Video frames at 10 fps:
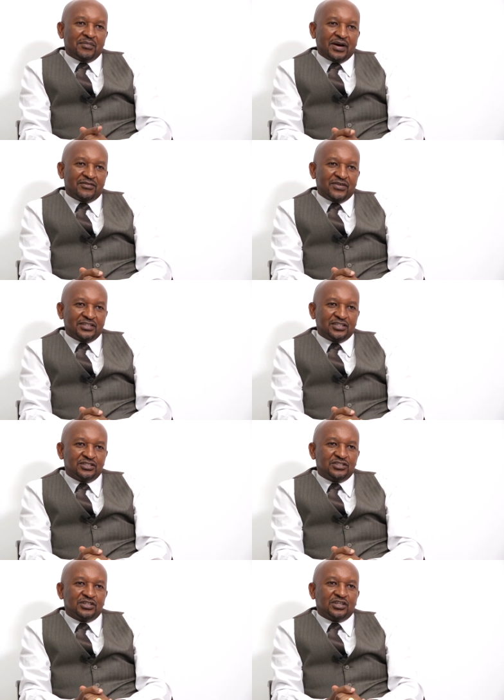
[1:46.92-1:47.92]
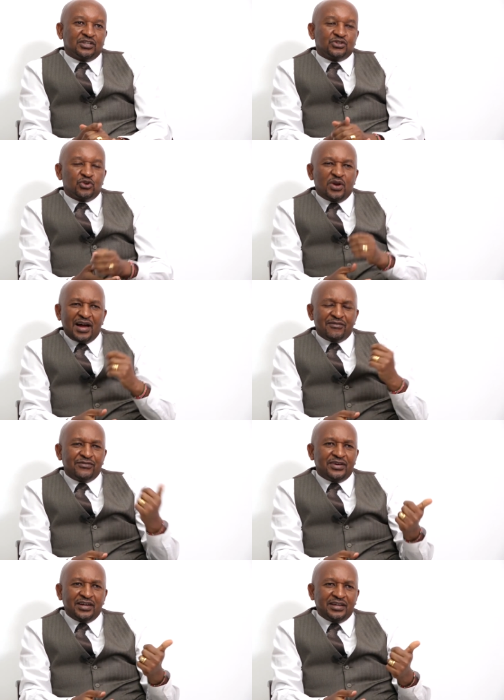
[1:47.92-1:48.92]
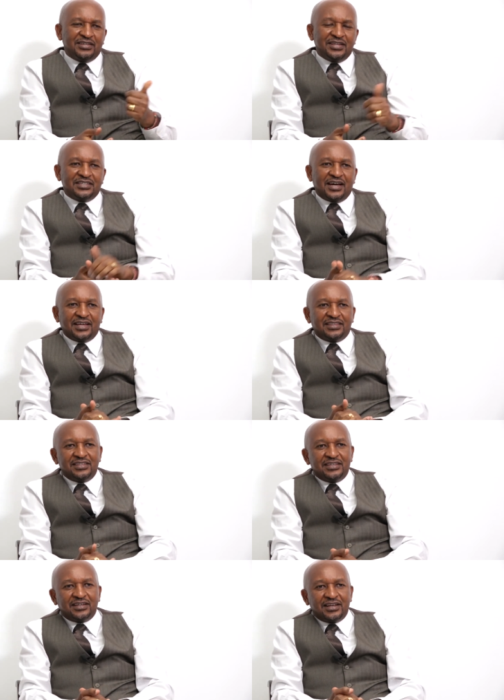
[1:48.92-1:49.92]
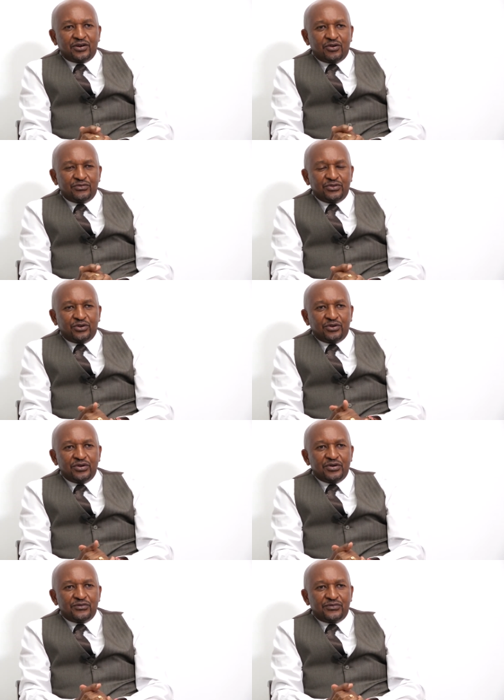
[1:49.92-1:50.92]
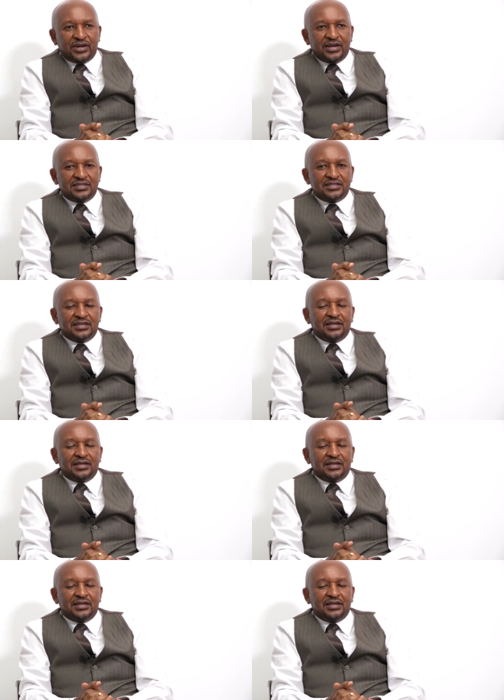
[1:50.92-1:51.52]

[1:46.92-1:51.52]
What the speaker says: advantage. So you'll have data at the click of your fingers.